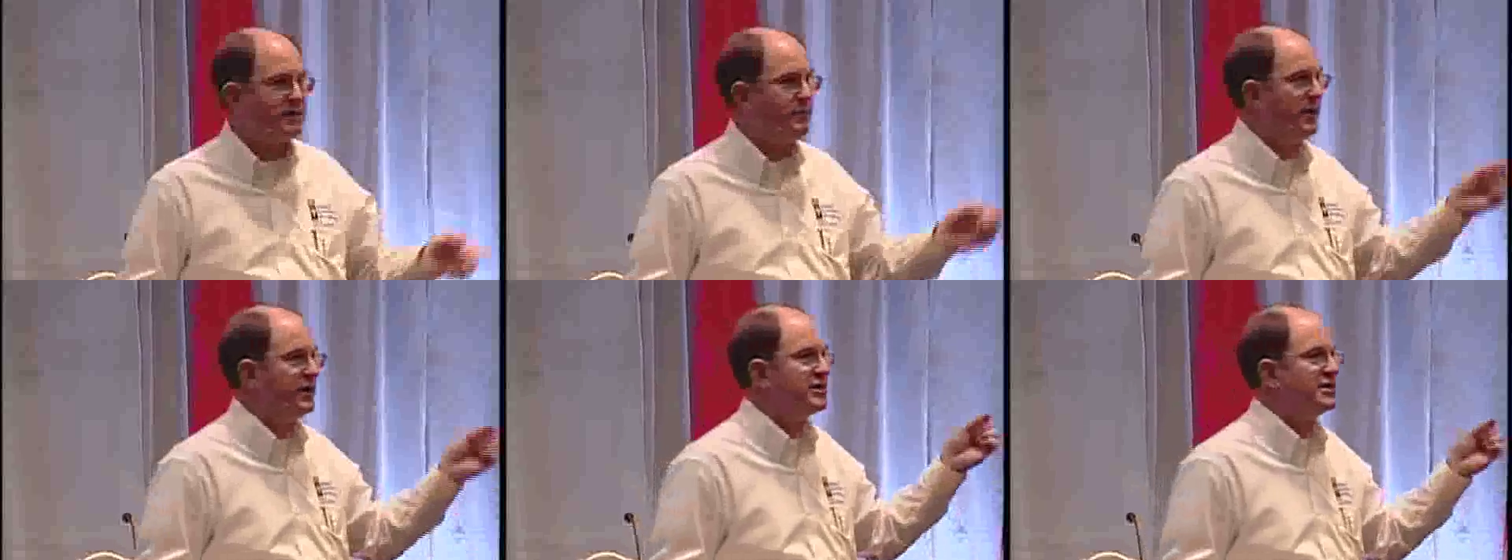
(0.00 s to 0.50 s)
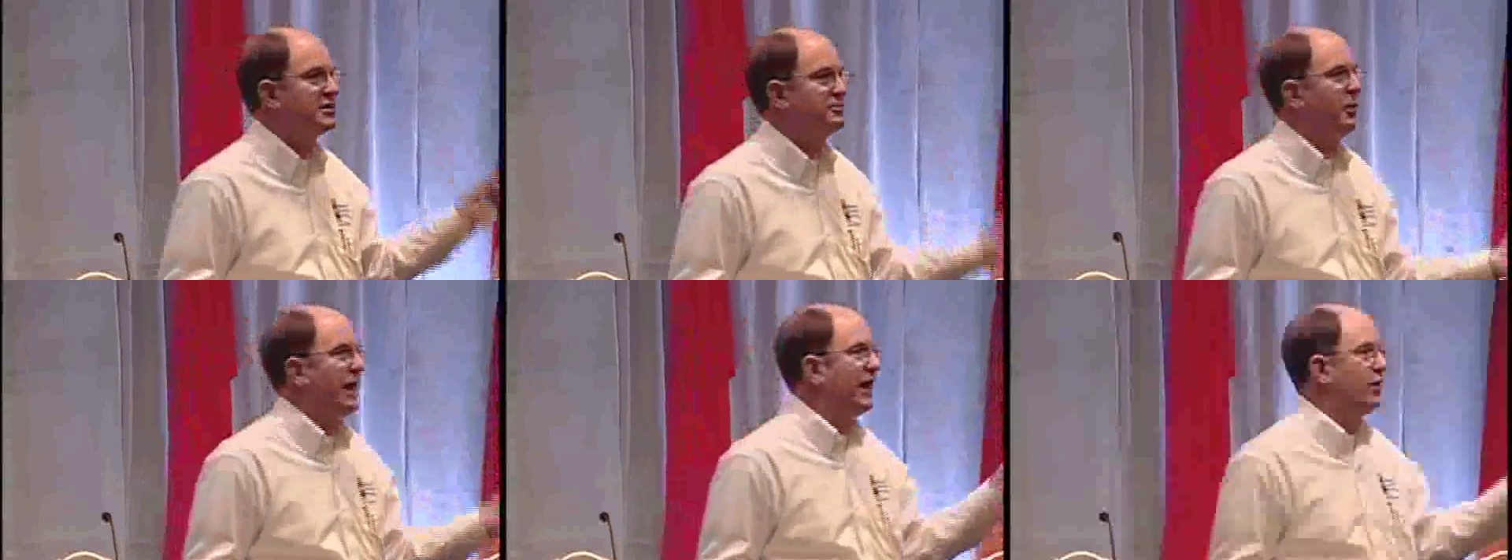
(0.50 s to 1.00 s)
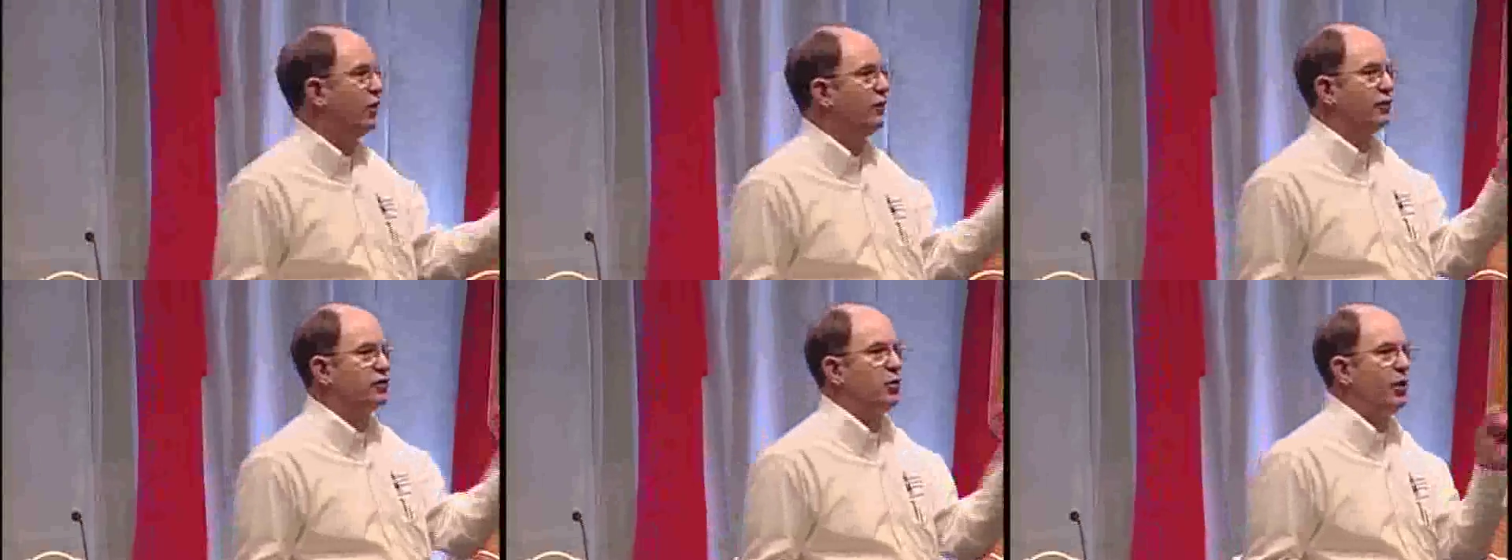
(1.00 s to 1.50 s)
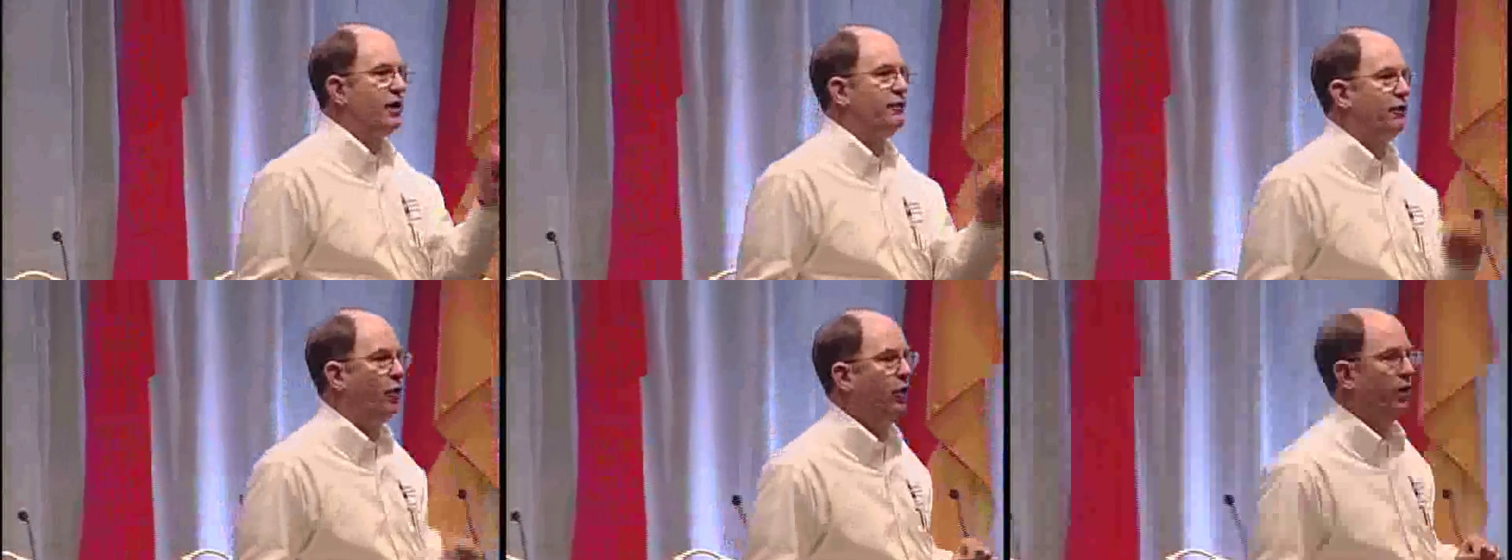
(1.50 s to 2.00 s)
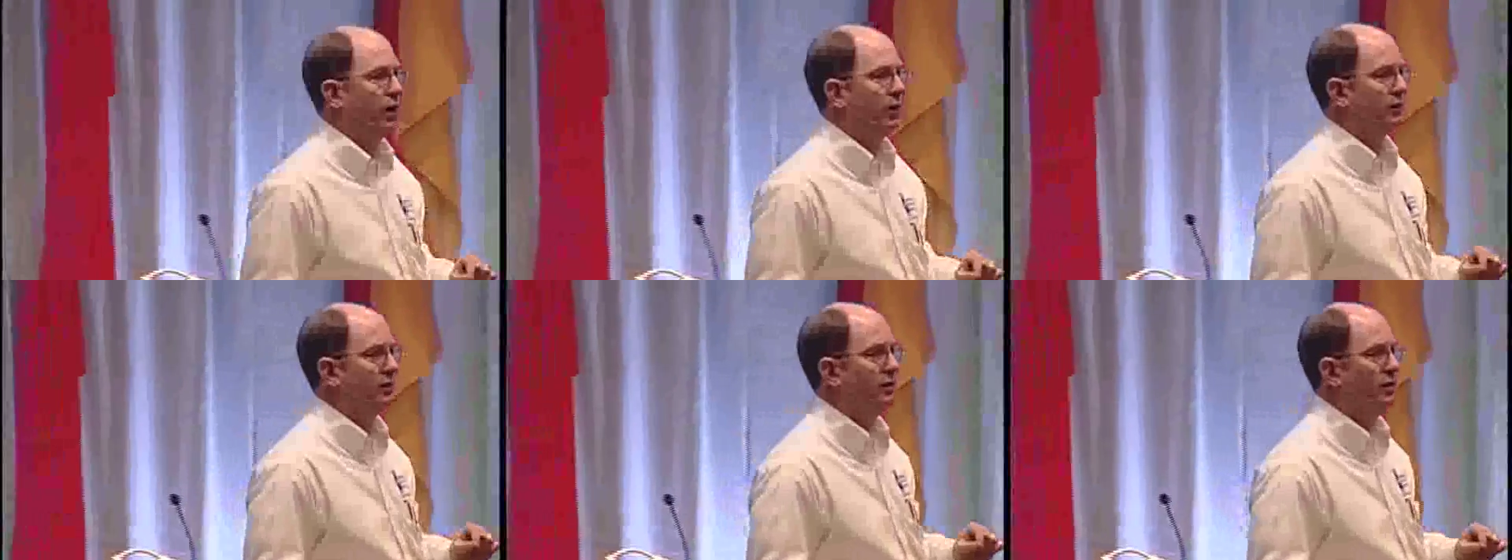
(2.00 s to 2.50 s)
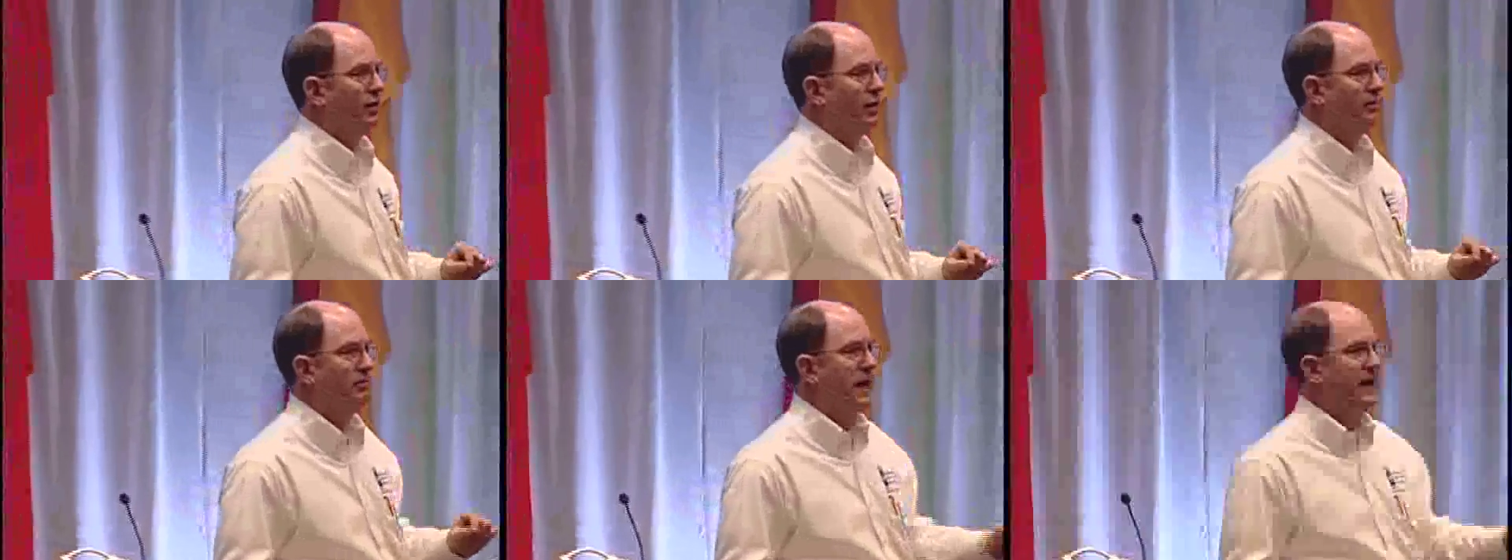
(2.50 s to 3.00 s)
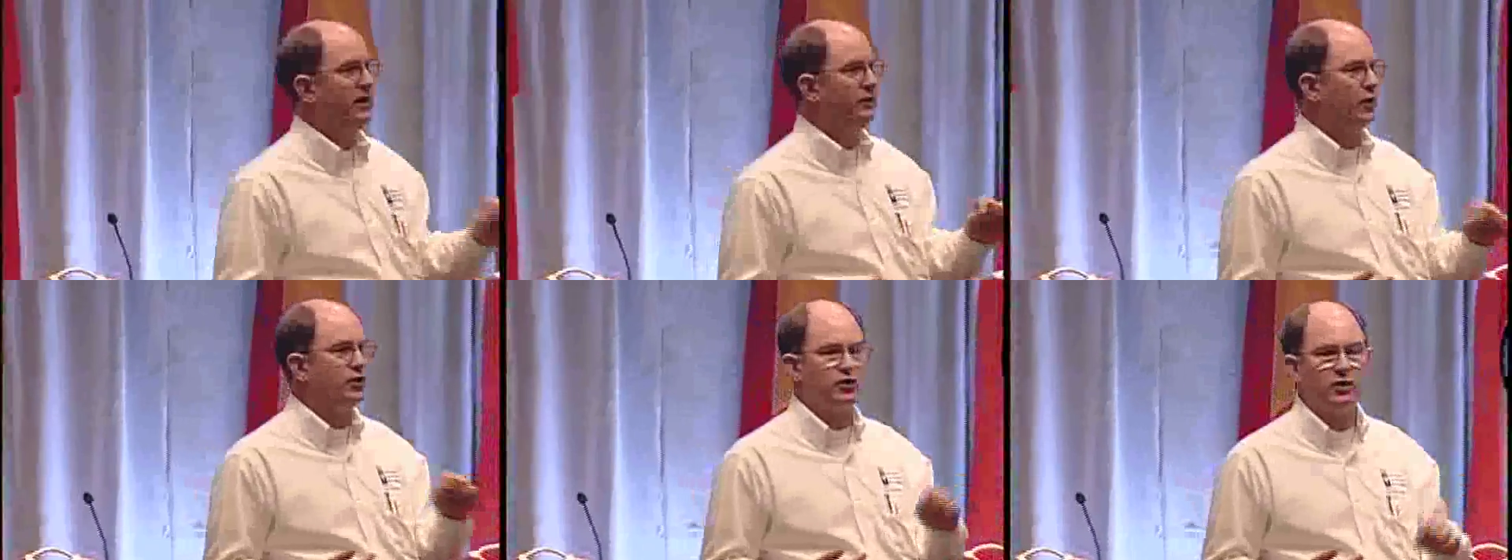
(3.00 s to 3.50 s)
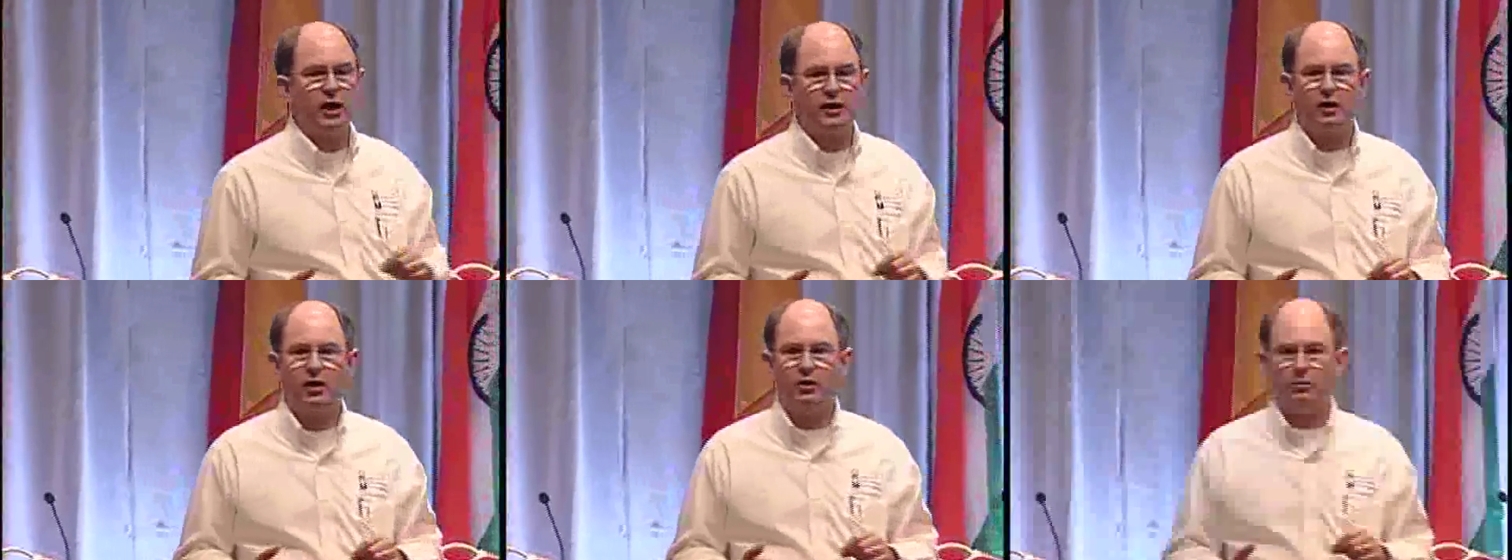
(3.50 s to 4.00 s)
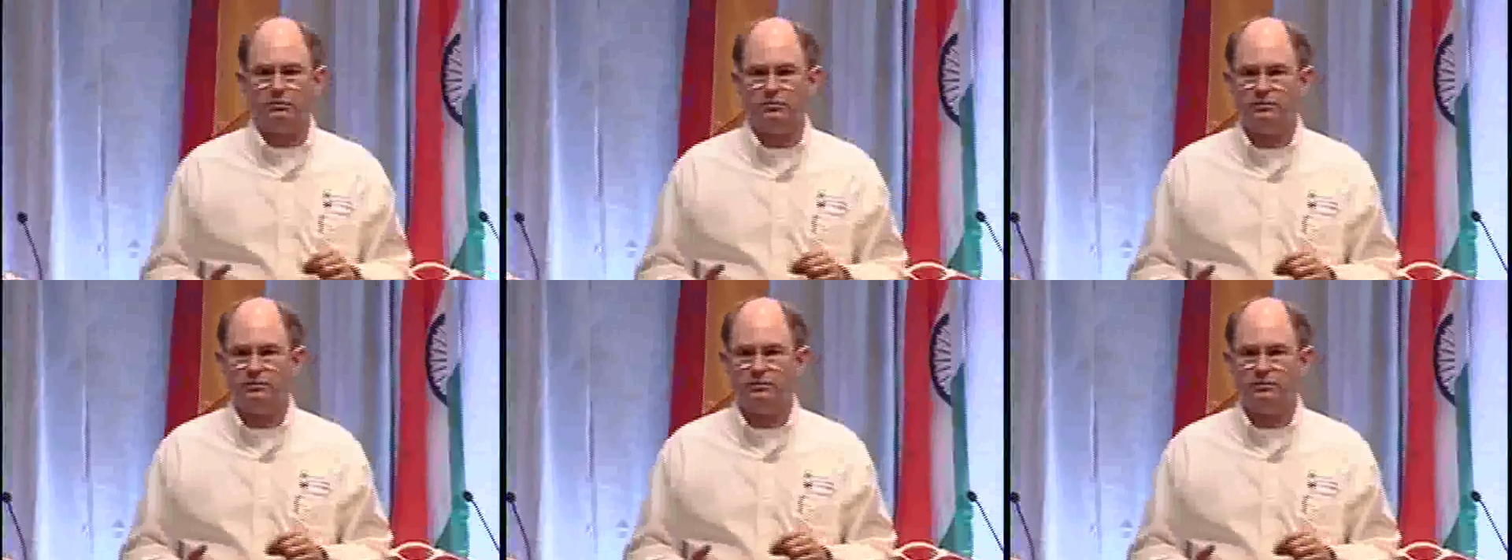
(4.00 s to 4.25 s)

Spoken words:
but it's spread over 24, many of which are not at home.